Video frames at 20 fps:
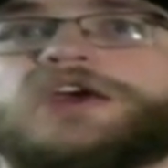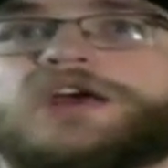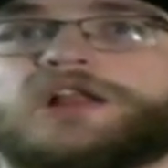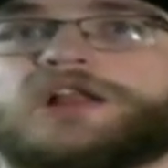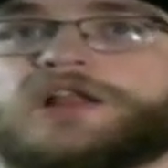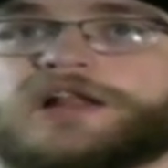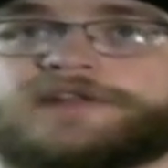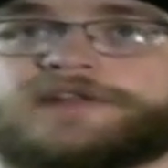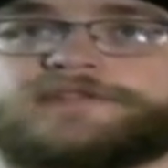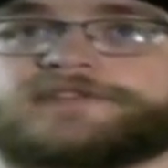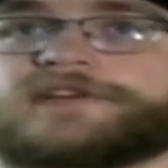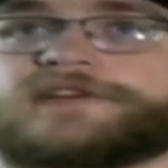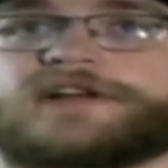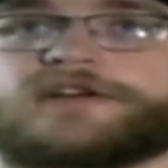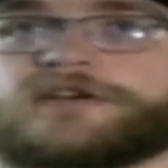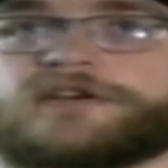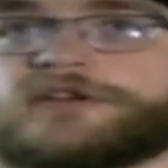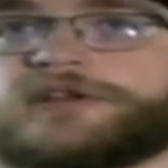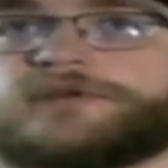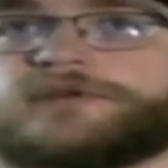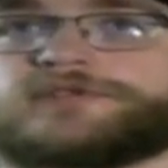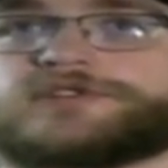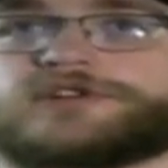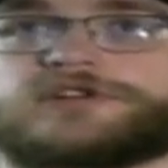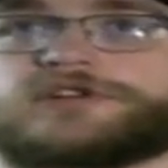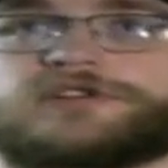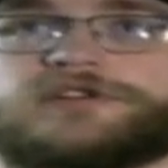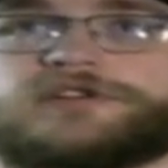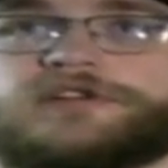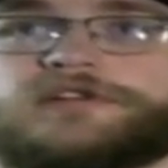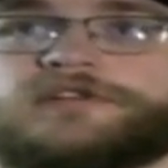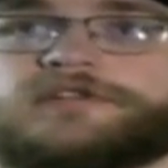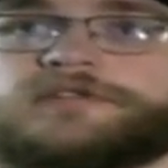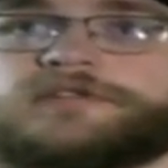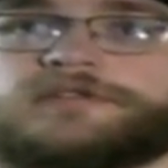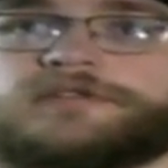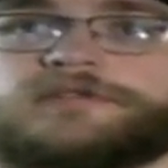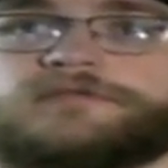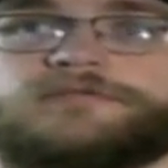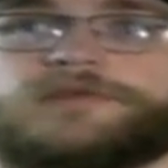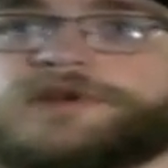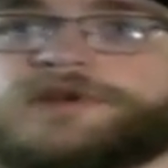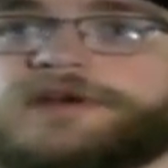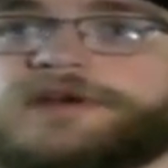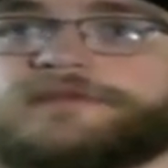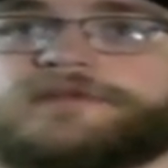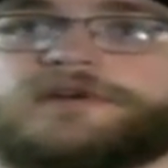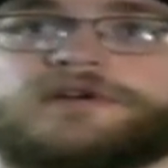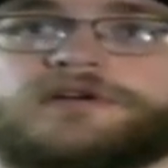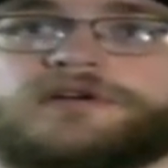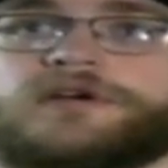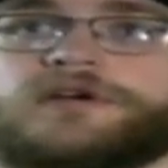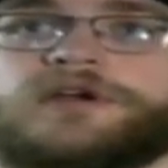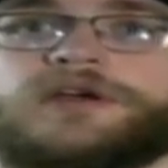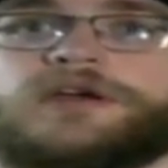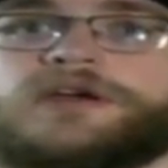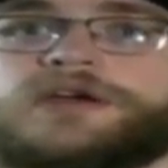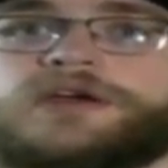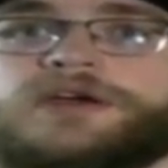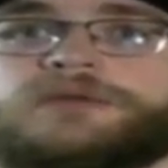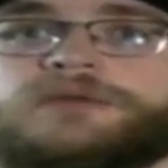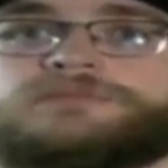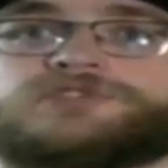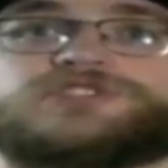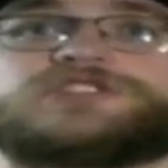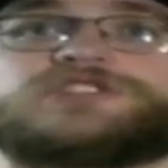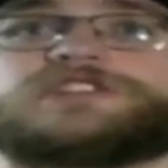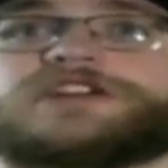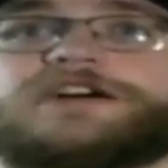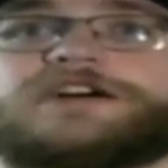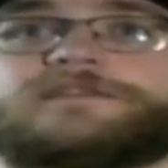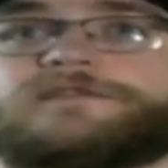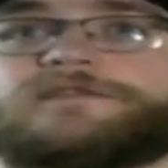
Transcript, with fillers: a lot of us got her closure and whatever, but she's not